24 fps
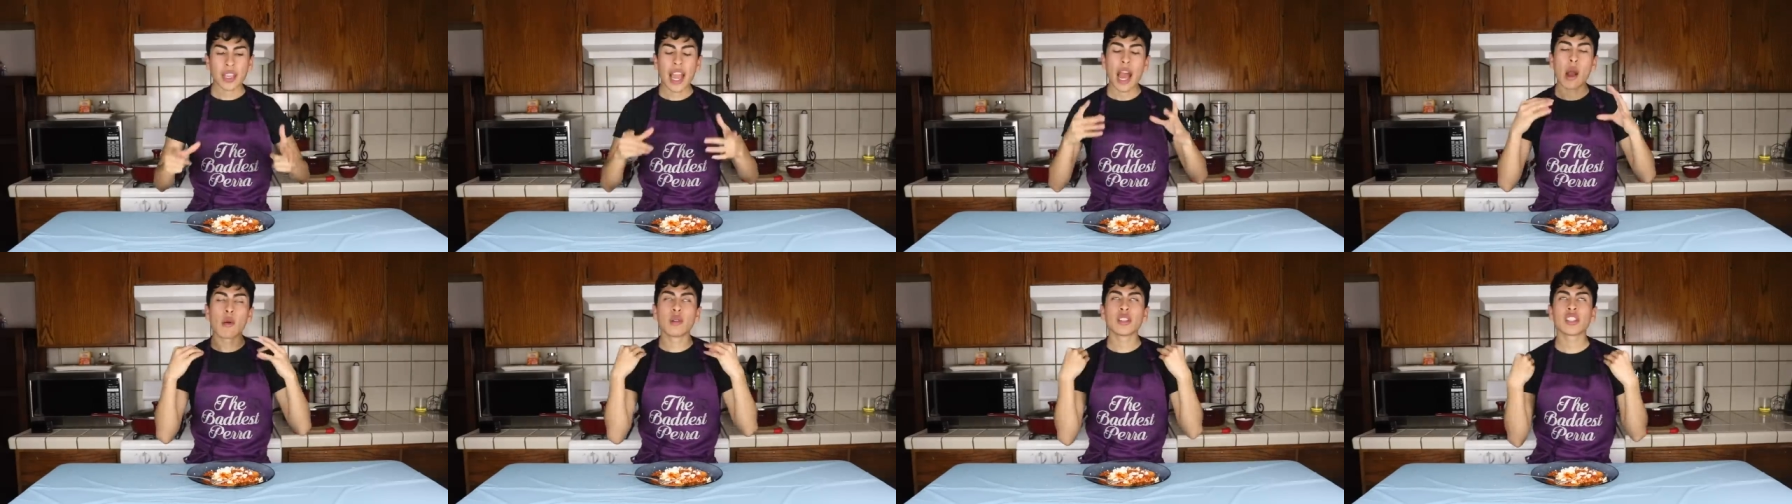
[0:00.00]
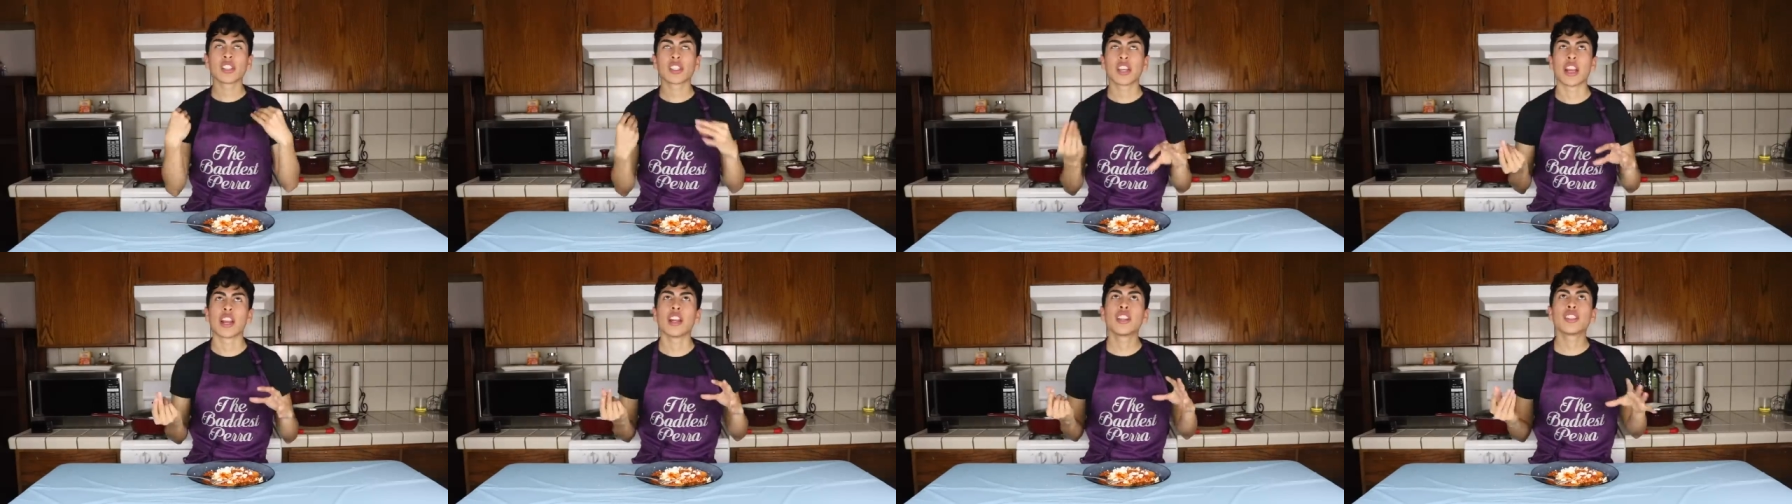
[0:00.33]
I was
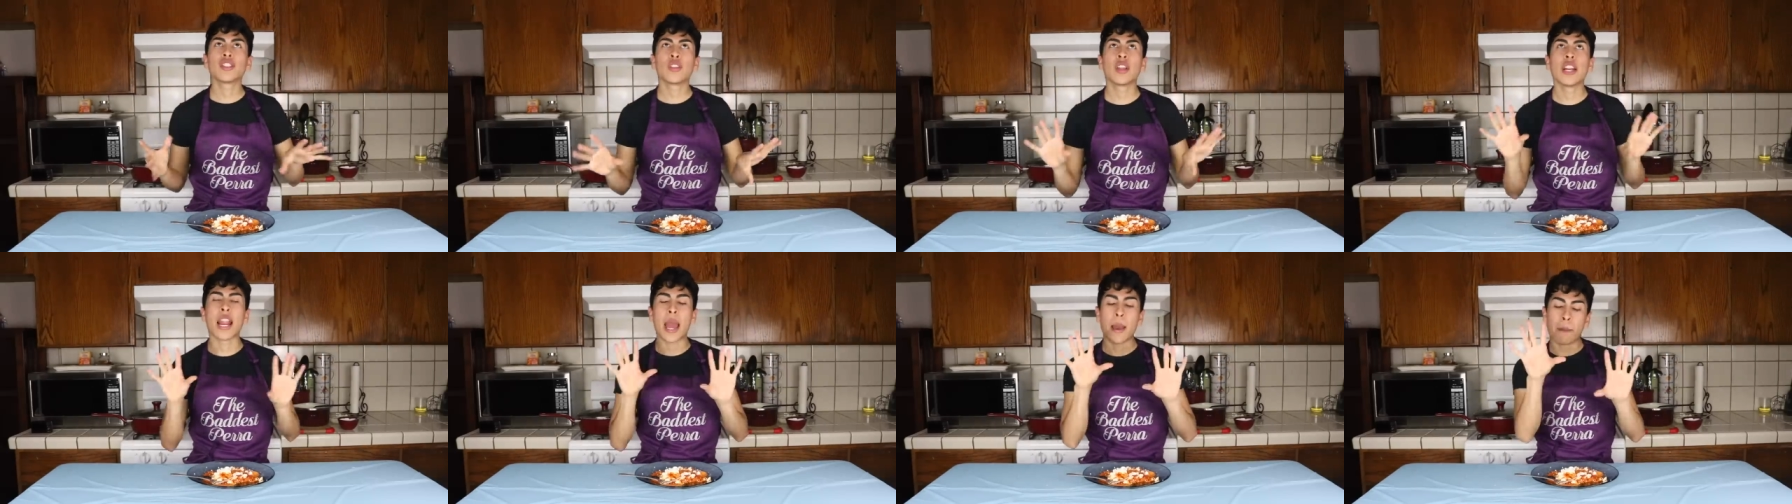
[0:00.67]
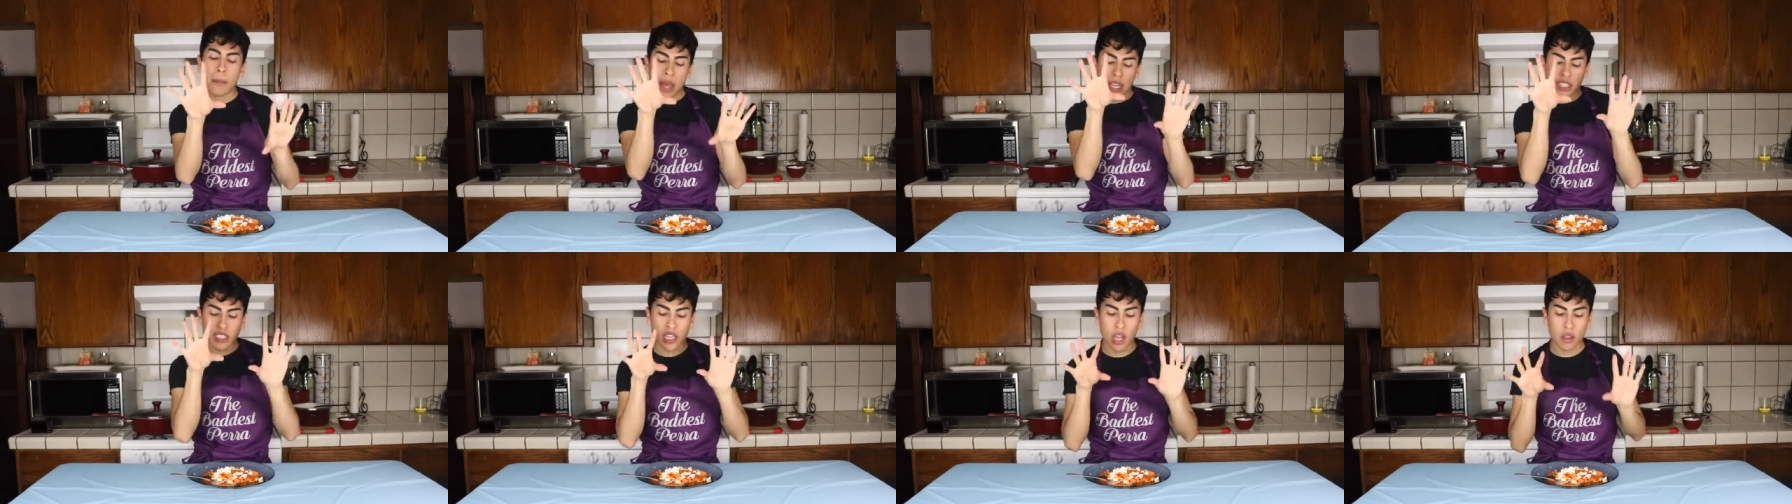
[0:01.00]
scared to let
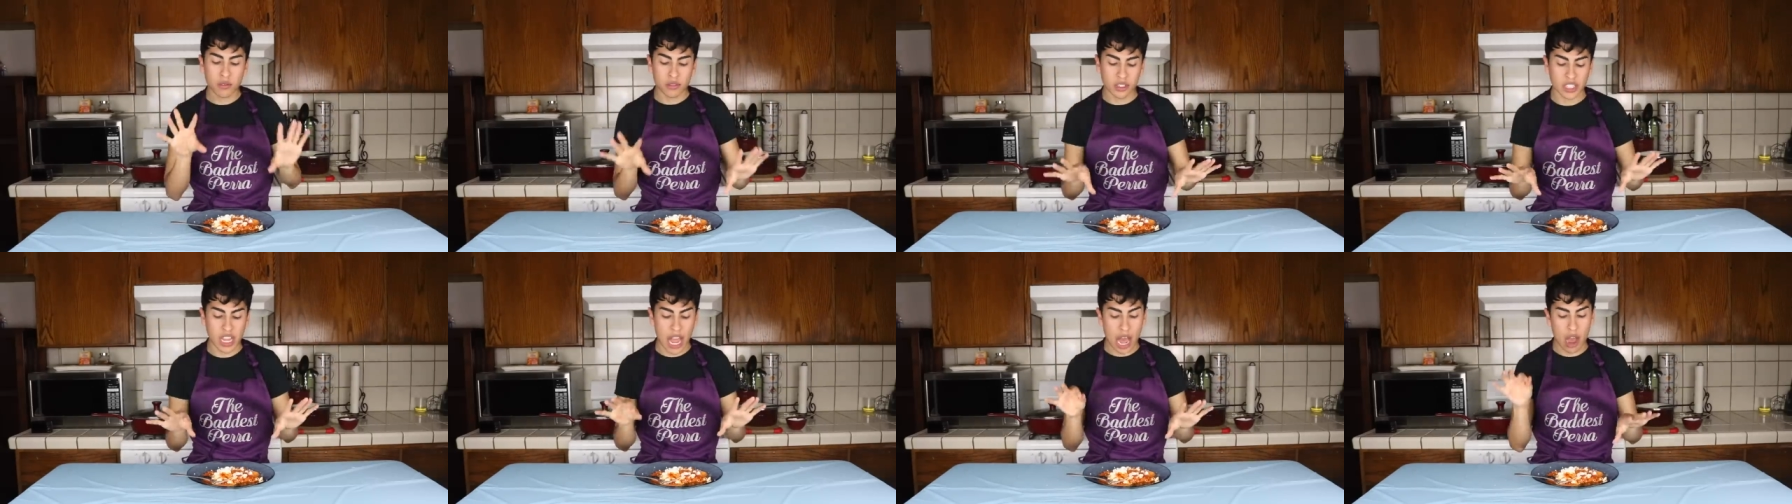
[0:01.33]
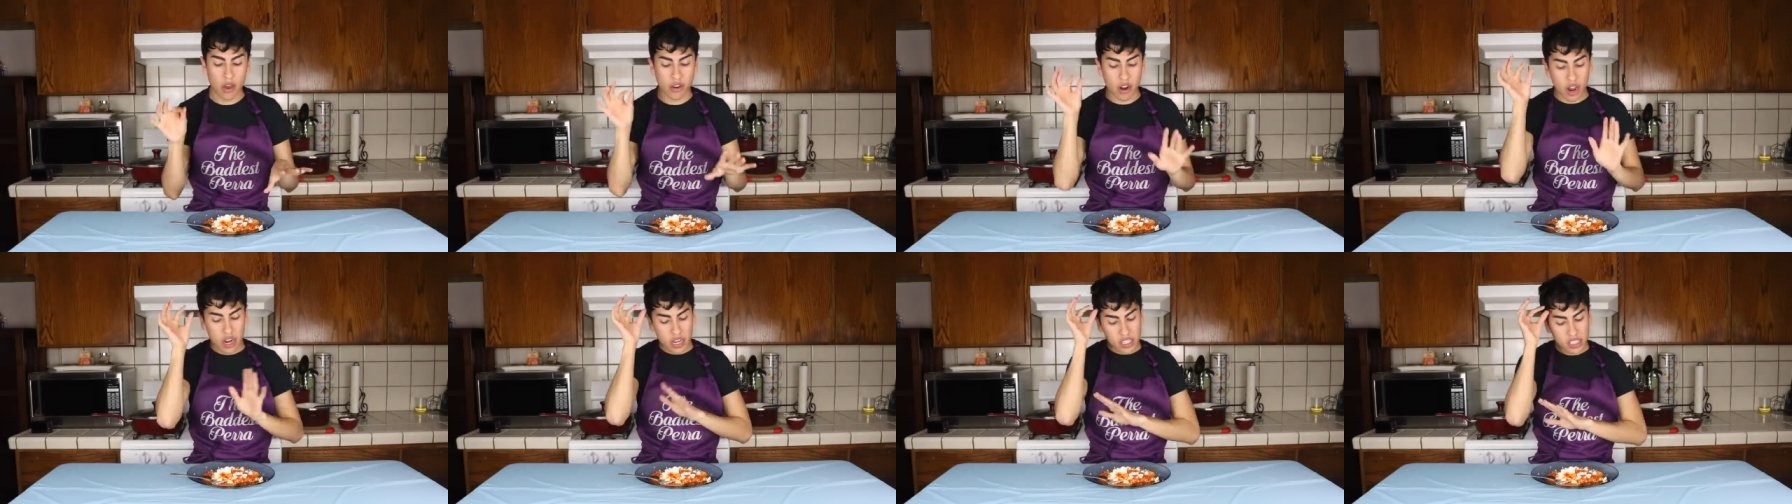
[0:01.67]
myself
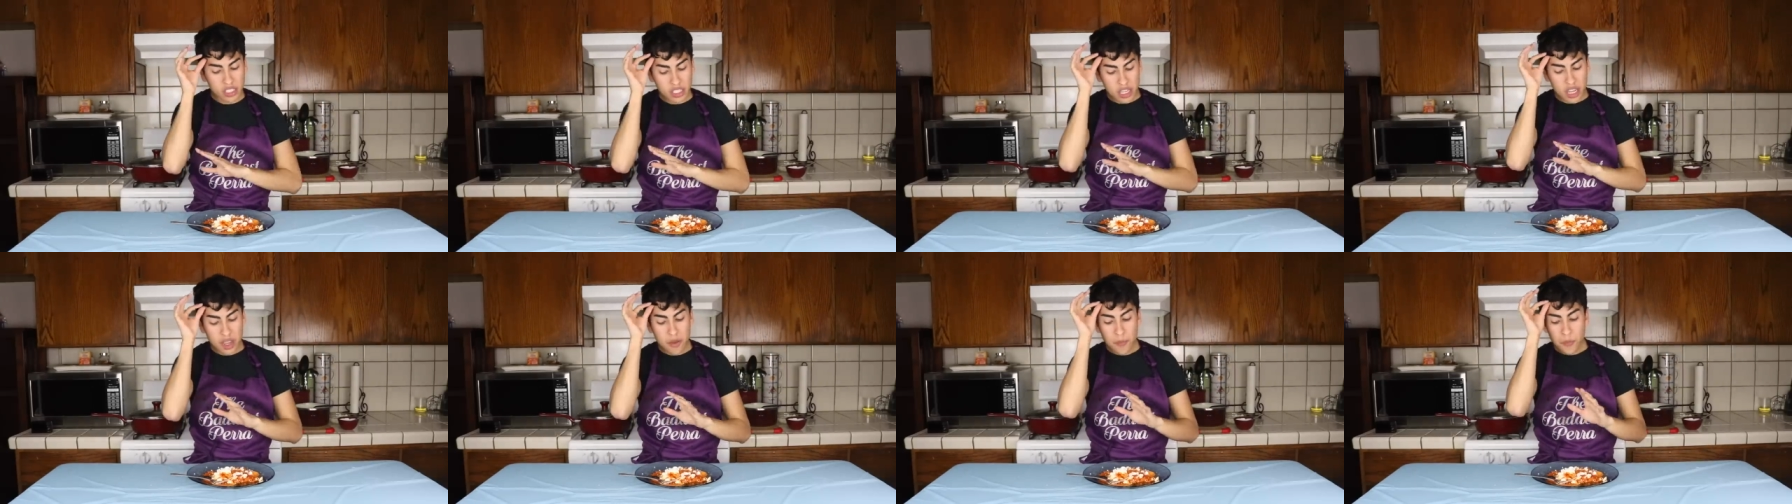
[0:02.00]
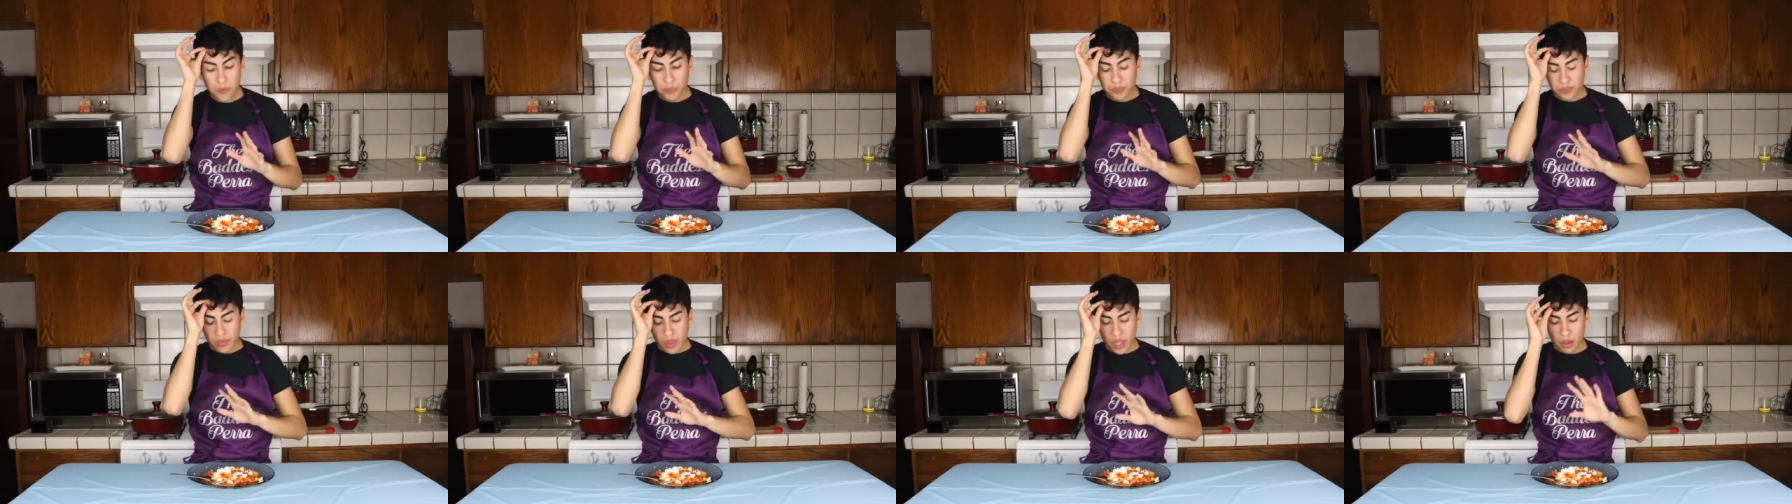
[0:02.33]
down honestly
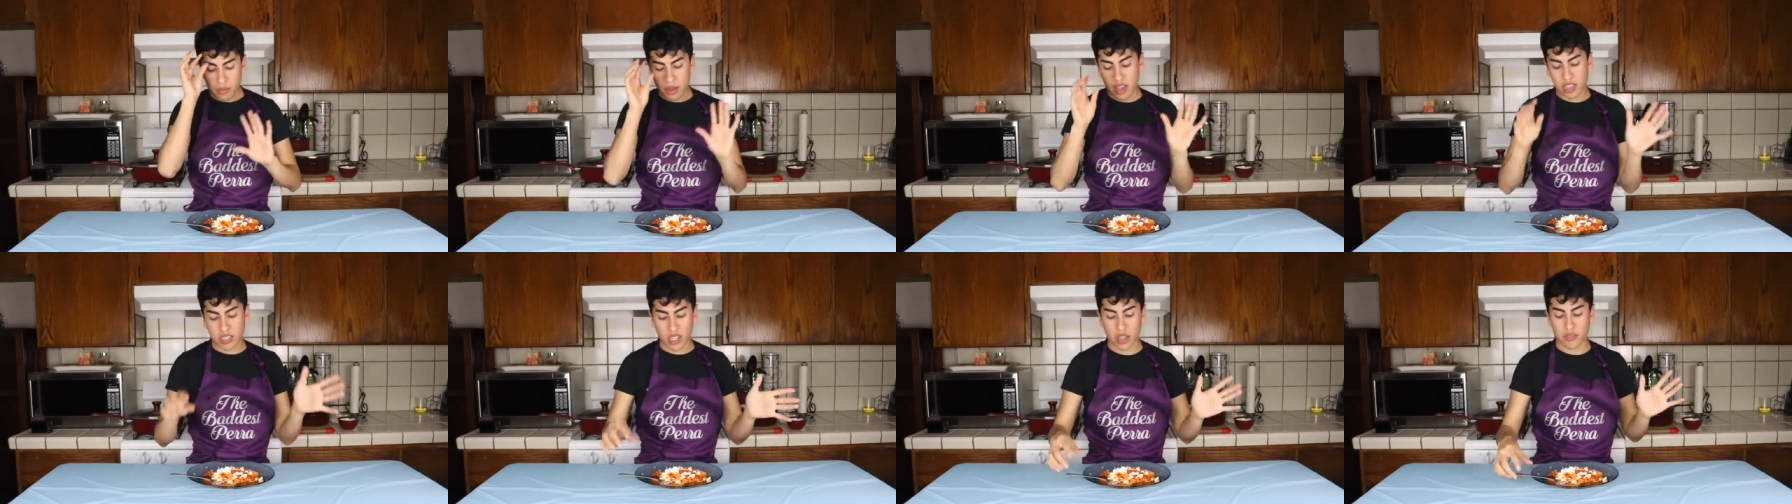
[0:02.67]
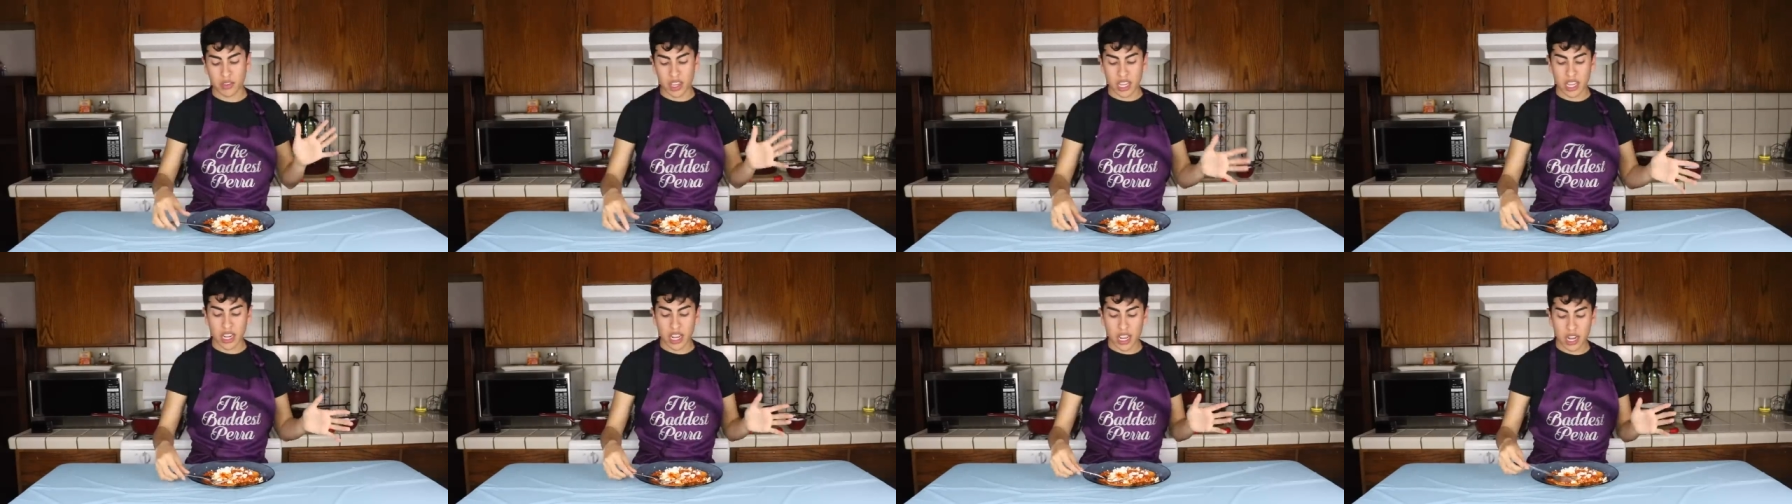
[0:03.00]
because
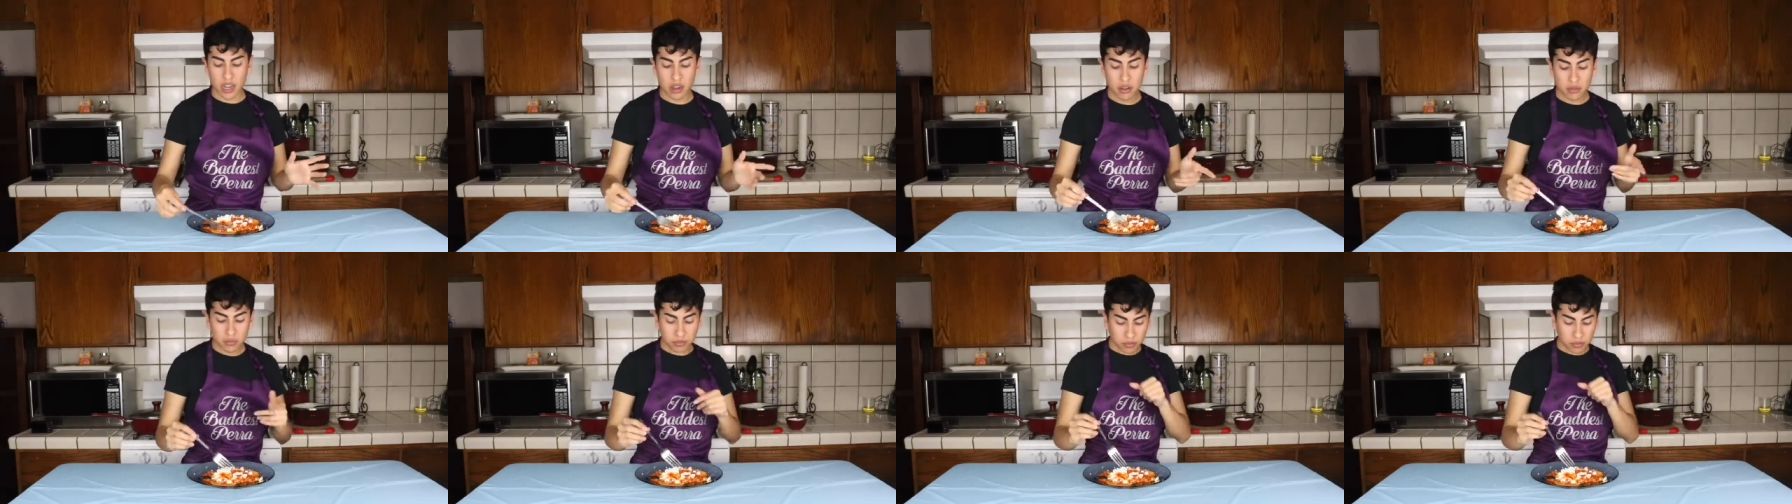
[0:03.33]
I've eaten